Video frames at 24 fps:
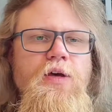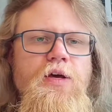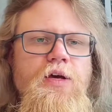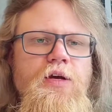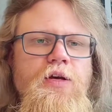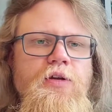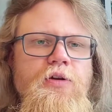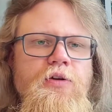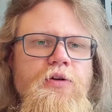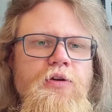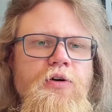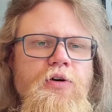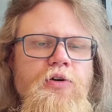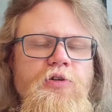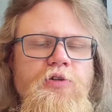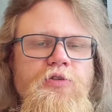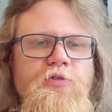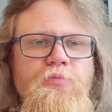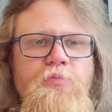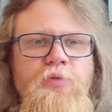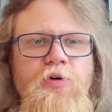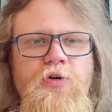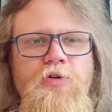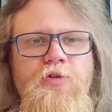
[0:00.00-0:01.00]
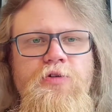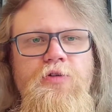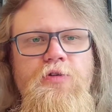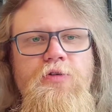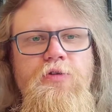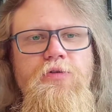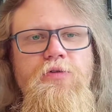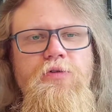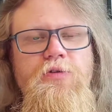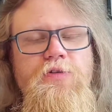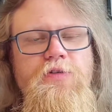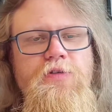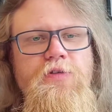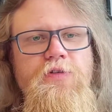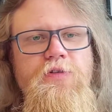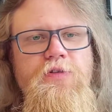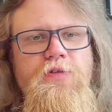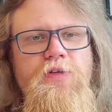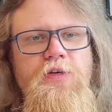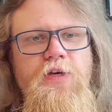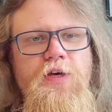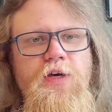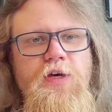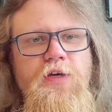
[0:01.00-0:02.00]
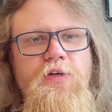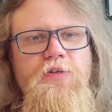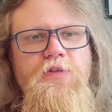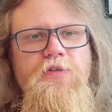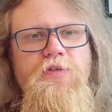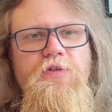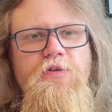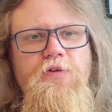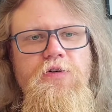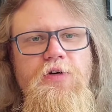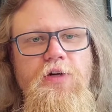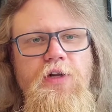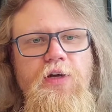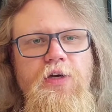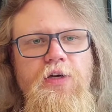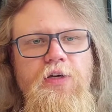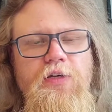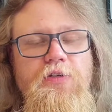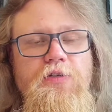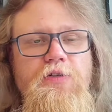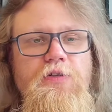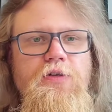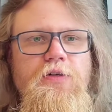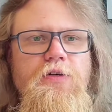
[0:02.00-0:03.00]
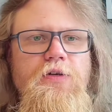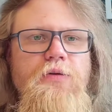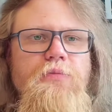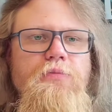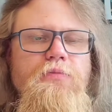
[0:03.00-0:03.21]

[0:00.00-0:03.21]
and on his person there is this canister, like it's